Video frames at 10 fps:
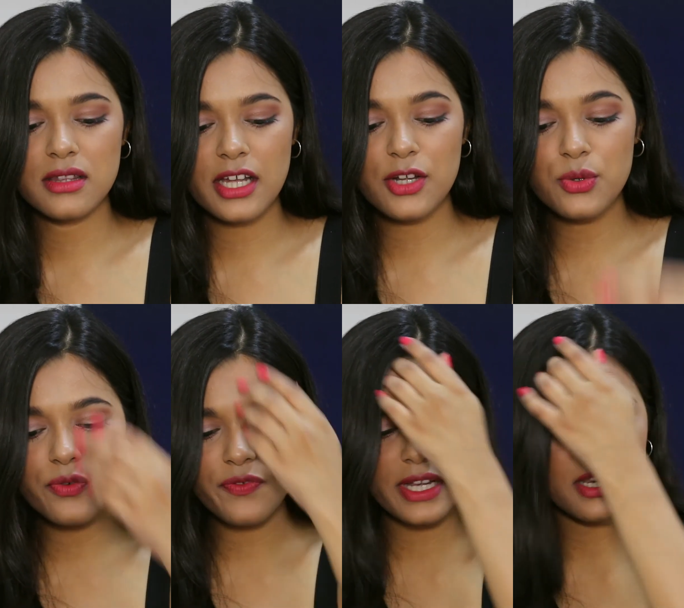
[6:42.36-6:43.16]
they do
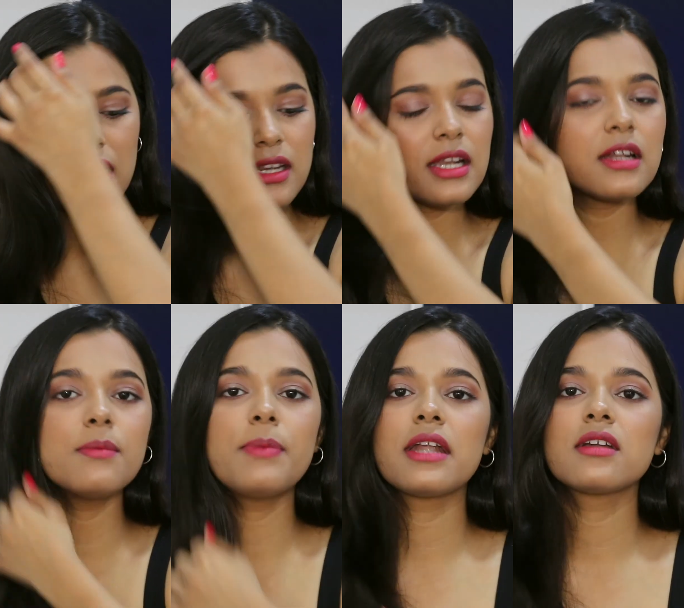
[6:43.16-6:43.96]
feel a
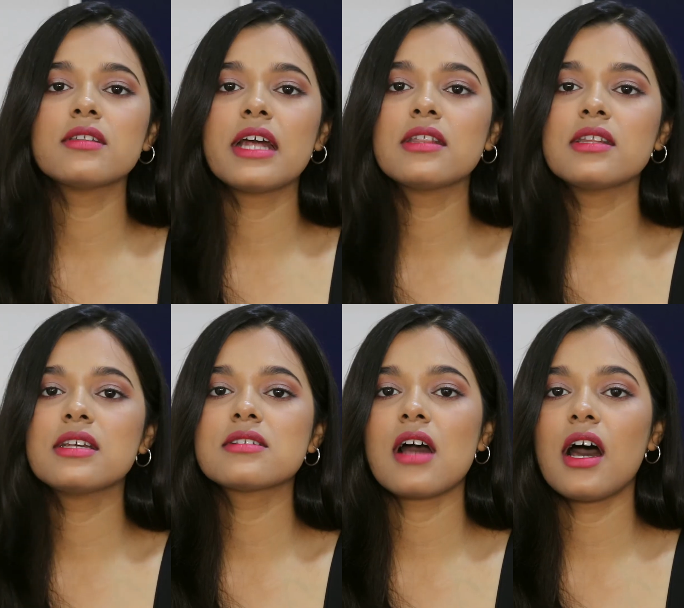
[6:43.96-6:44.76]
little better than
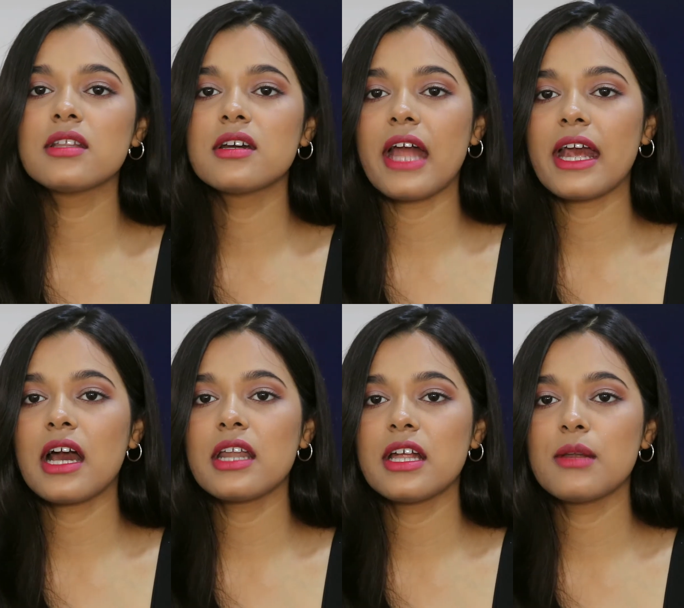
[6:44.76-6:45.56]
these other
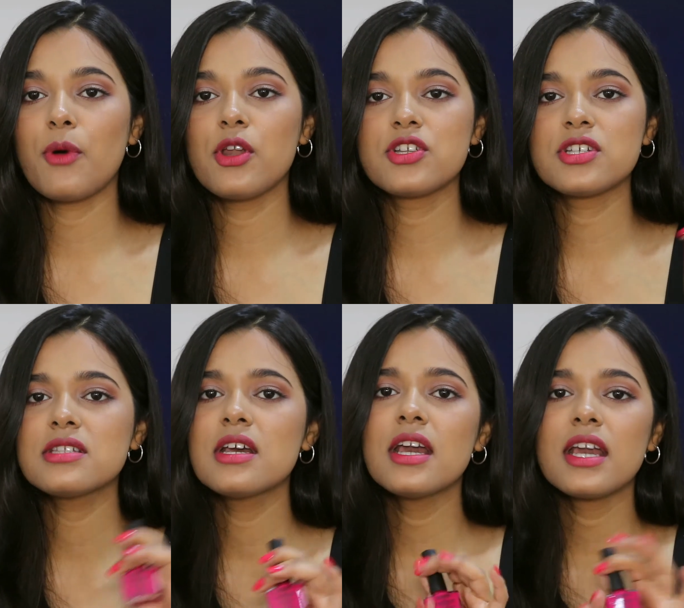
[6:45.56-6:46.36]
Nykaa nail
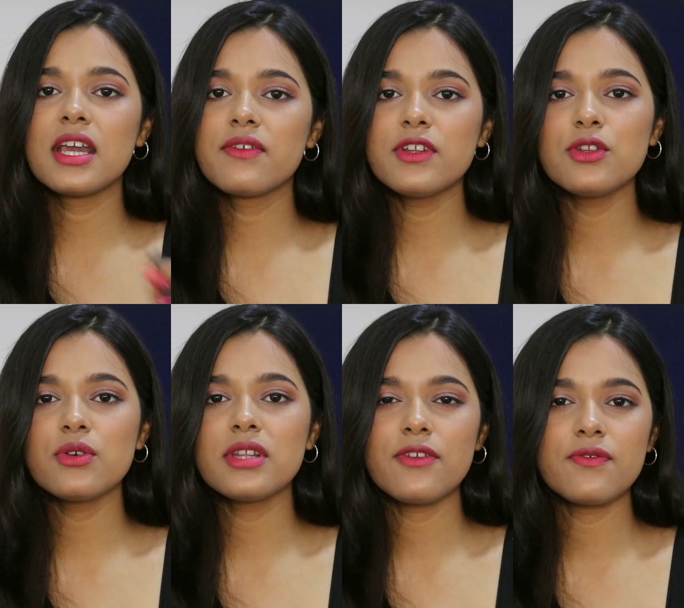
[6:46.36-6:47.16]
polishes. Even
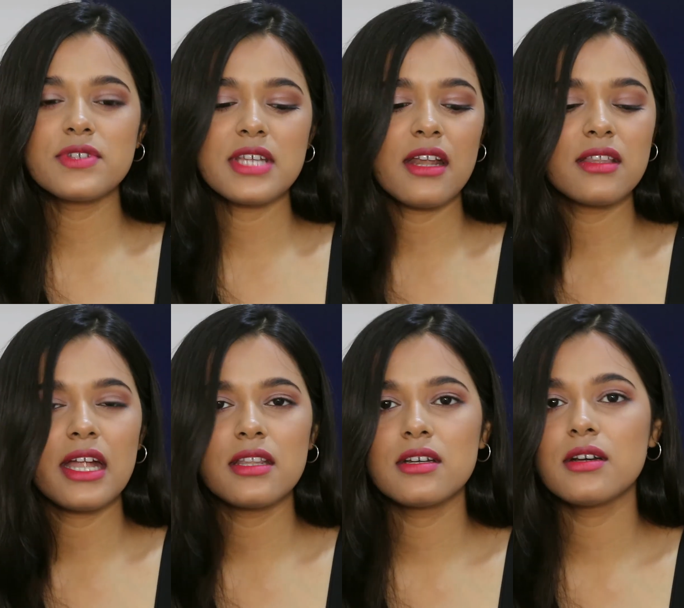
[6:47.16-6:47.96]
though they've said
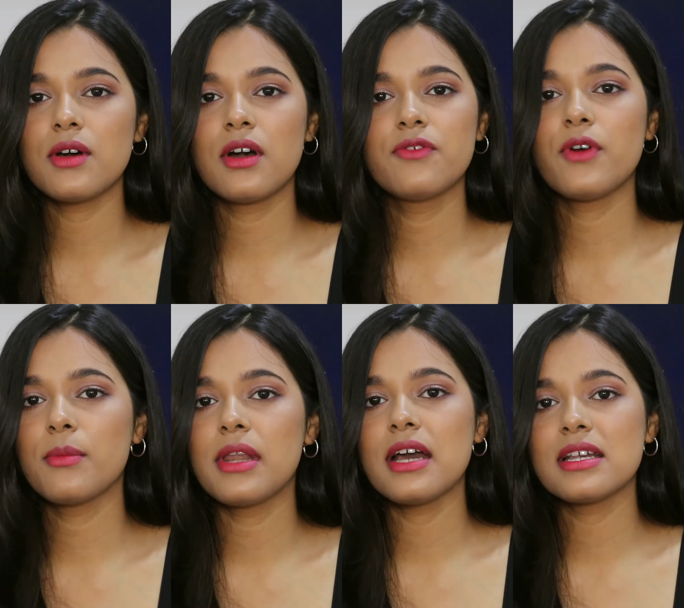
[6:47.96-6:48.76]
that the
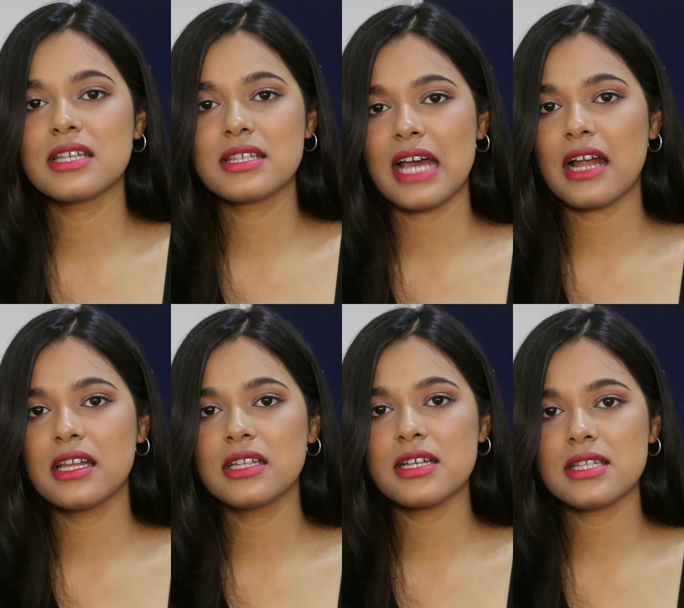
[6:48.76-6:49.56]
formula is
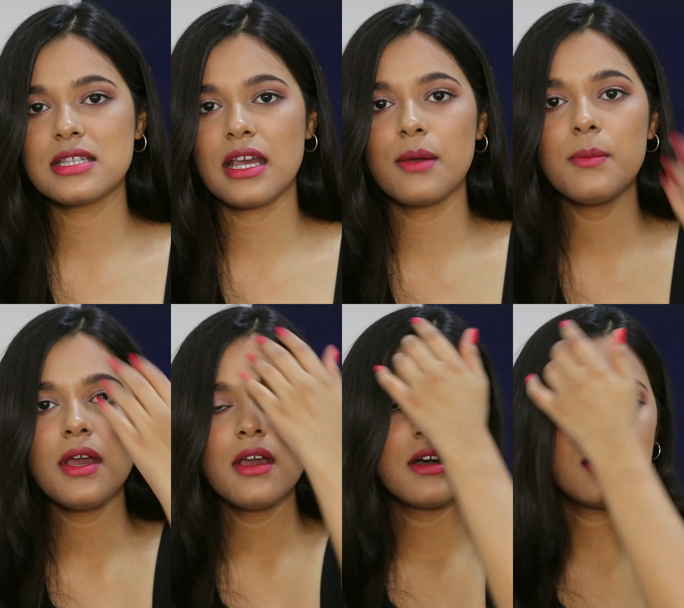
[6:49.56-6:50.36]
exactly the same,
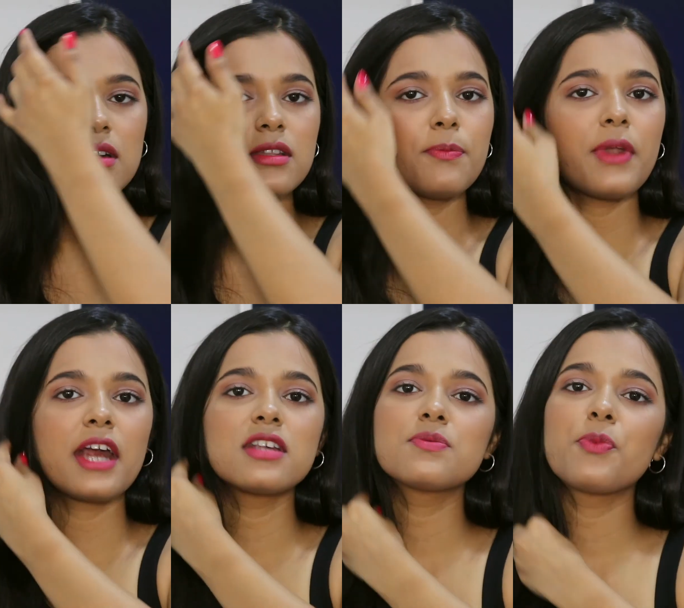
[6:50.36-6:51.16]
the
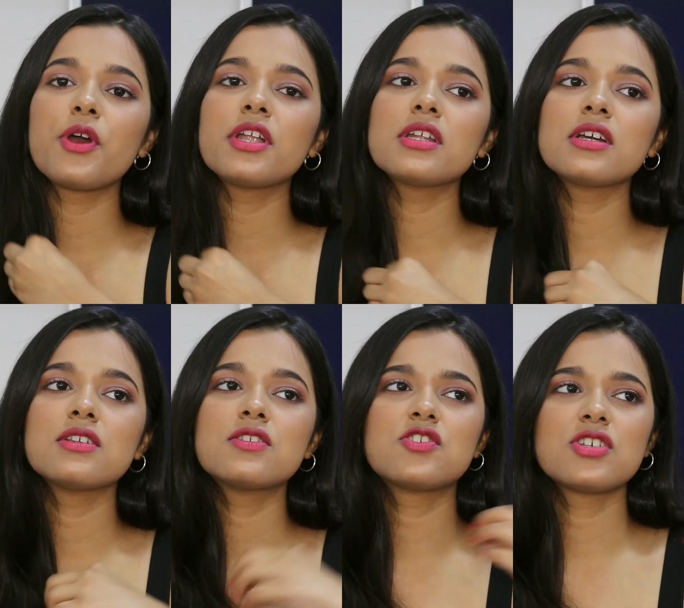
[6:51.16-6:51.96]
price point
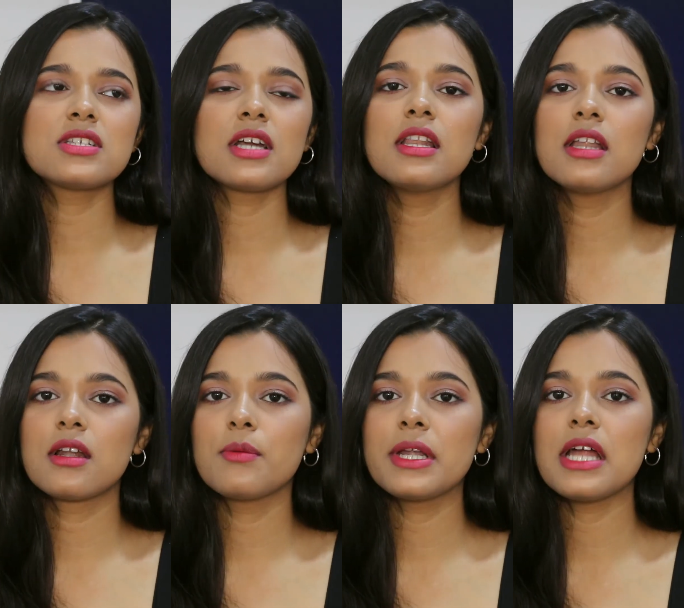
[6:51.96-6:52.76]
is just a
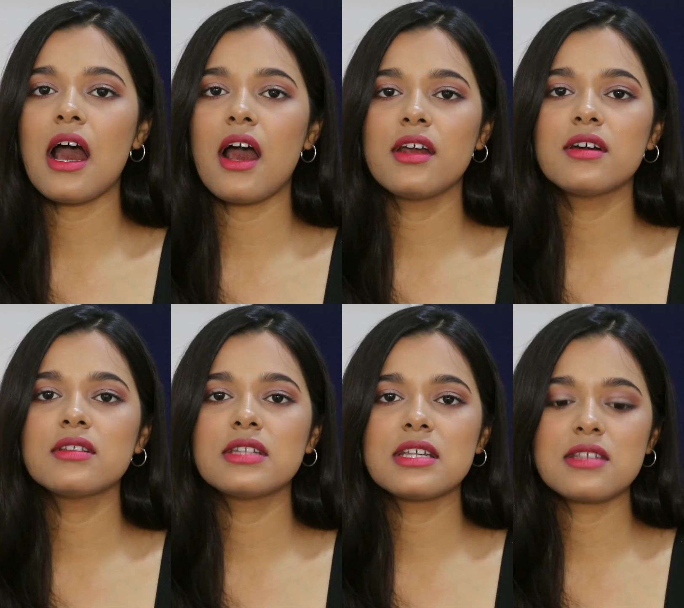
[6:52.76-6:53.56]
little bit
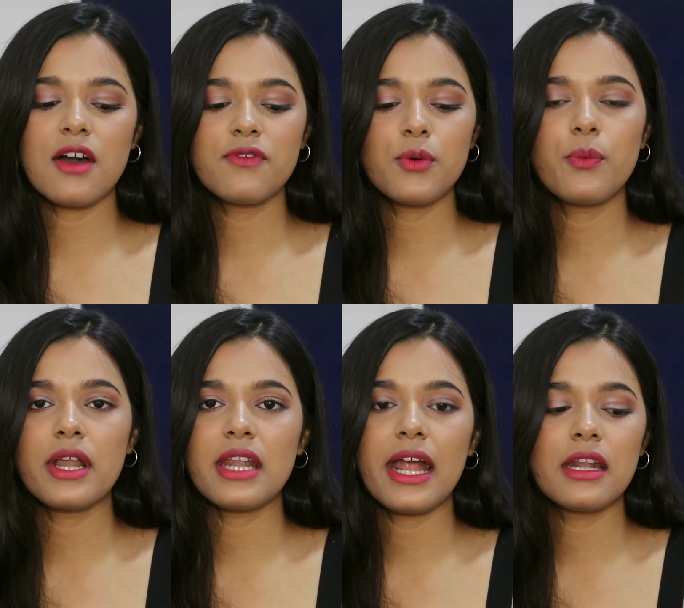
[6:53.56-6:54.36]
higher. These are for
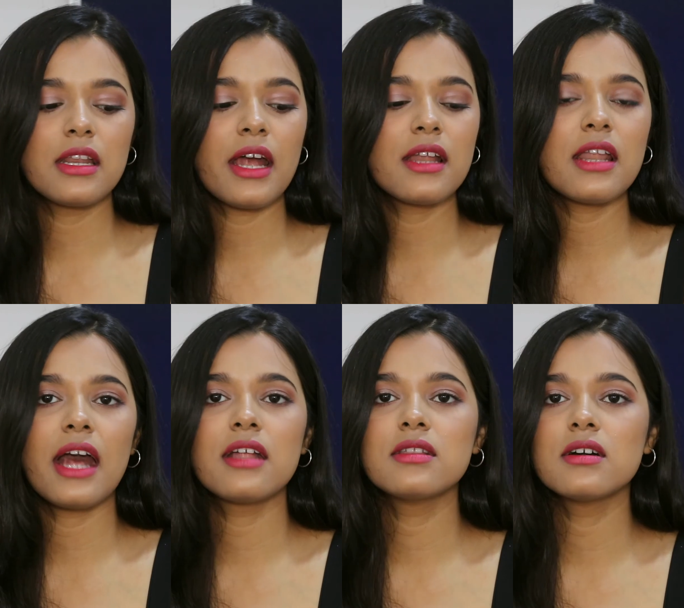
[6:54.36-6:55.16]
$199
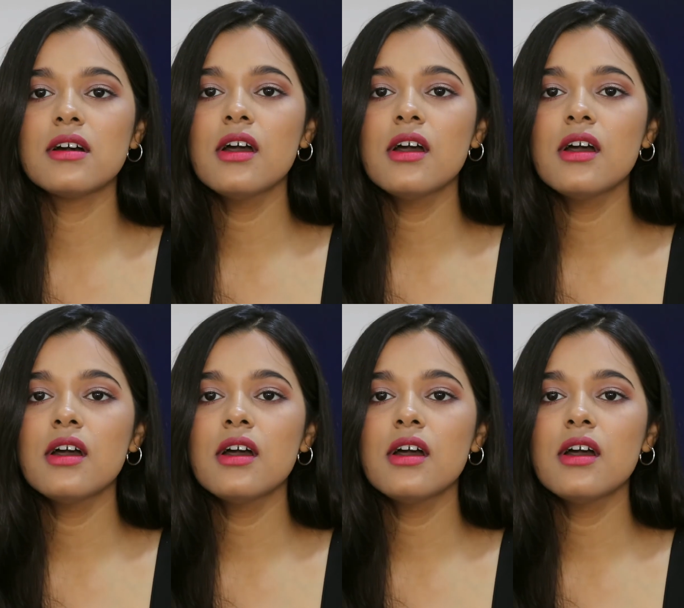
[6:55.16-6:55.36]
and